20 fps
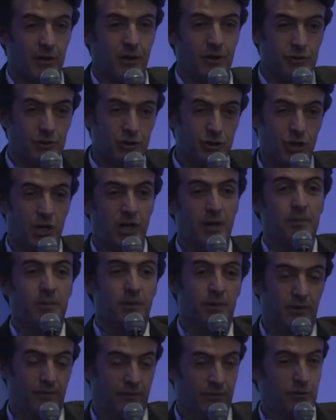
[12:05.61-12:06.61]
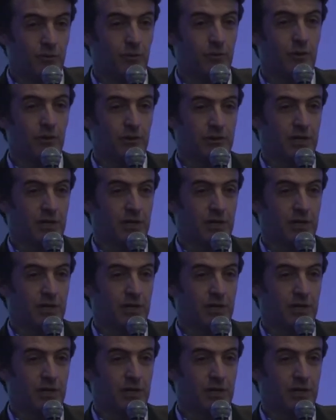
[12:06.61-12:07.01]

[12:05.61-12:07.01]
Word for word: on top of the Google